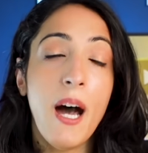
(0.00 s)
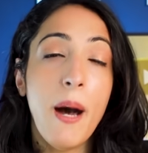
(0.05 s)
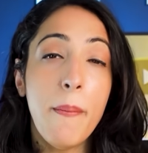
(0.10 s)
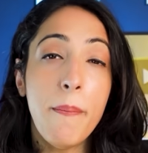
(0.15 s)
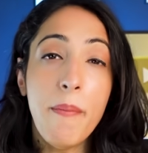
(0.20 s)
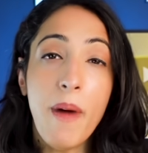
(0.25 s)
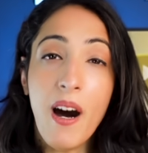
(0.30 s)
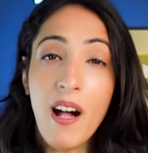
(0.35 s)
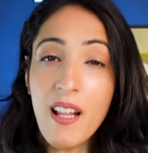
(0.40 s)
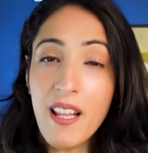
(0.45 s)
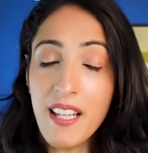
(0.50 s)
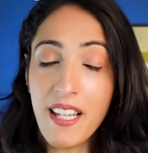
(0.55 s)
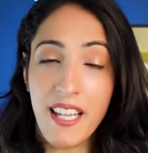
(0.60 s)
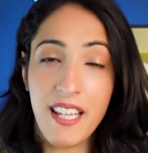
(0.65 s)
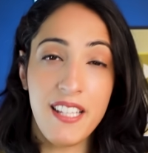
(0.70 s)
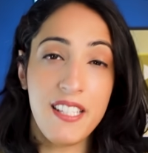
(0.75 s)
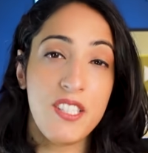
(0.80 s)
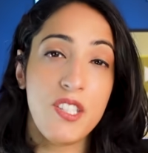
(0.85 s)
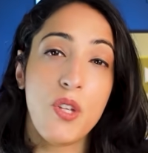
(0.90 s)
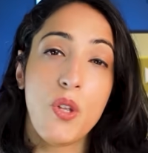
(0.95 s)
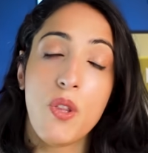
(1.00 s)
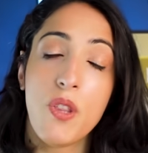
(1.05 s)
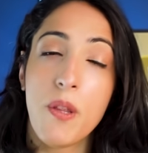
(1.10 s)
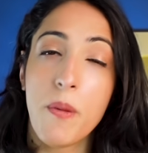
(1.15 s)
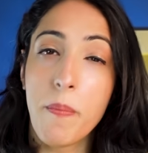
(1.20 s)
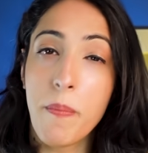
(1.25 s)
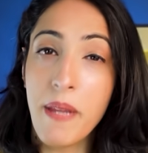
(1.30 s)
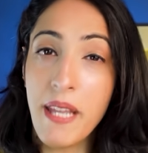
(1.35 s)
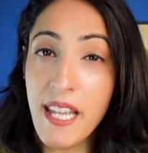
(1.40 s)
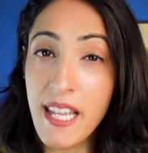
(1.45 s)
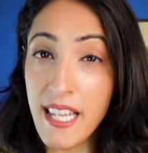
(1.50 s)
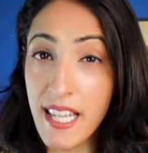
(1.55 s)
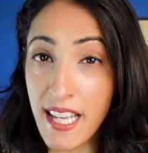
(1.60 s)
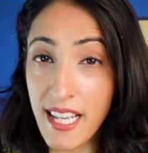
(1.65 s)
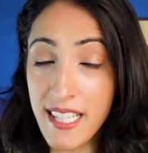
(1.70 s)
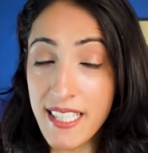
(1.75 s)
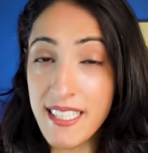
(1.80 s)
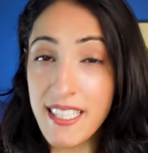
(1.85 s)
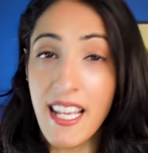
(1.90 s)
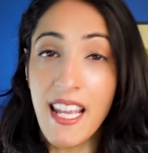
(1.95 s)
homologous to the
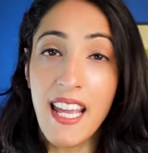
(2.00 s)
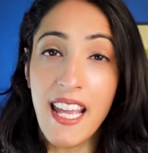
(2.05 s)
penis